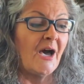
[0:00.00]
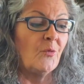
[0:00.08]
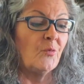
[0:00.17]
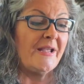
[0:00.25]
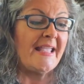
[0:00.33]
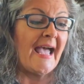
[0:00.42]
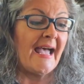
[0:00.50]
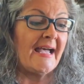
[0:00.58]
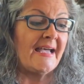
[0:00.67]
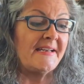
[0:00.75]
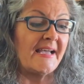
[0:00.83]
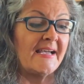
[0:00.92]
We
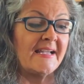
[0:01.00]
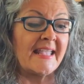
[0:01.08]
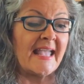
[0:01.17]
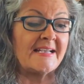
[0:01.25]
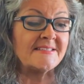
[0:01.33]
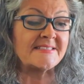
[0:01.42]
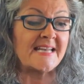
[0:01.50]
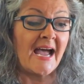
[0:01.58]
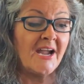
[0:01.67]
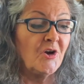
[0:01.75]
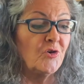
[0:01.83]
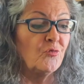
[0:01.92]
had a cast
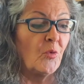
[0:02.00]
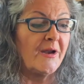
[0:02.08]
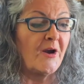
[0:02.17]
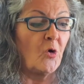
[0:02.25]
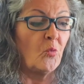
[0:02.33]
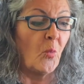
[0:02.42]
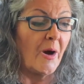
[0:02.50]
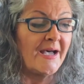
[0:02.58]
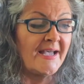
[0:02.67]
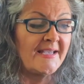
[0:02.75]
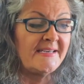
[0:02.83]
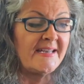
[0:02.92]
iron
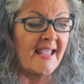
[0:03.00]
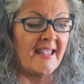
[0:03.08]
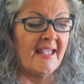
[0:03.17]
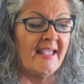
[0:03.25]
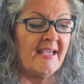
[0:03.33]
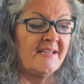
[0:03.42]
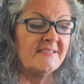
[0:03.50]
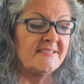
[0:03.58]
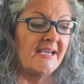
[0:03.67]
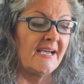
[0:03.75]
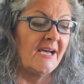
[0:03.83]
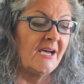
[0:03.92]
101, and
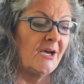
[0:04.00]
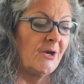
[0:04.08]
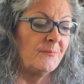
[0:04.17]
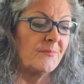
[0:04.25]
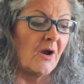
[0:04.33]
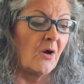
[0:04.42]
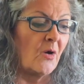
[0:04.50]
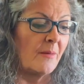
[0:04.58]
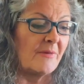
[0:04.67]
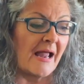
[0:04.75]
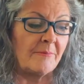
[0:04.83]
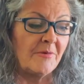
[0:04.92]

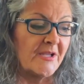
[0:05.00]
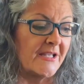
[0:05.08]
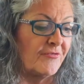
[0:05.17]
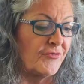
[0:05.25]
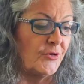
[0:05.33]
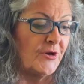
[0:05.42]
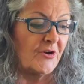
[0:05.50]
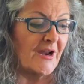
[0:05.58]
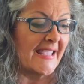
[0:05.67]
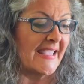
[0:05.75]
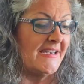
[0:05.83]
I'm looking through here and I can't